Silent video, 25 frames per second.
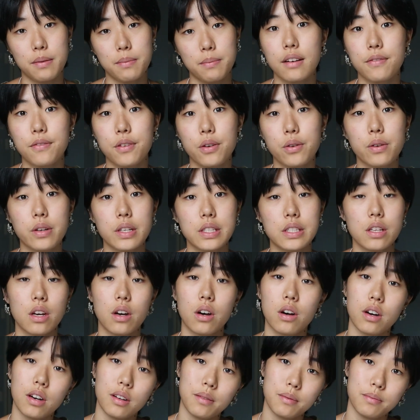focus
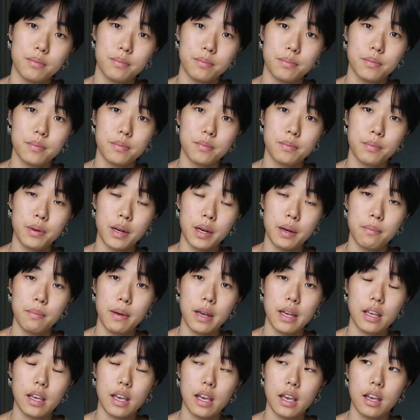on
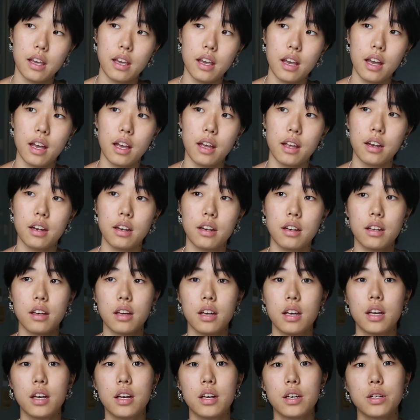printmaking and
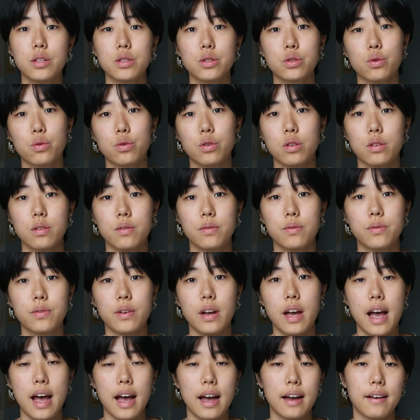sort of
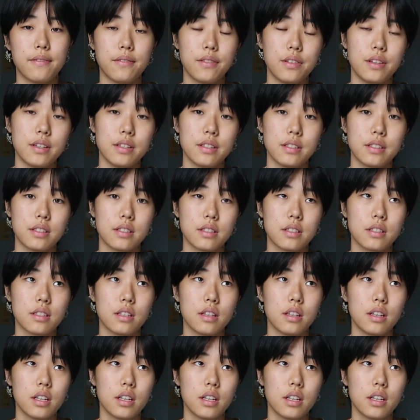have this